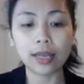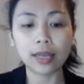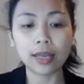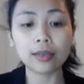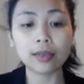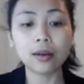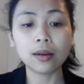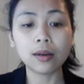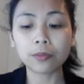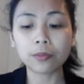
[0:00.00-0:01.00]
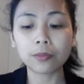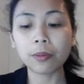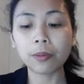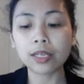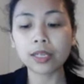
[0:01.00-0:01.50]
and
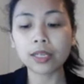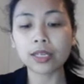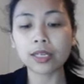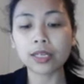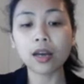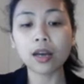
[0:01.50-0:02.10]
probability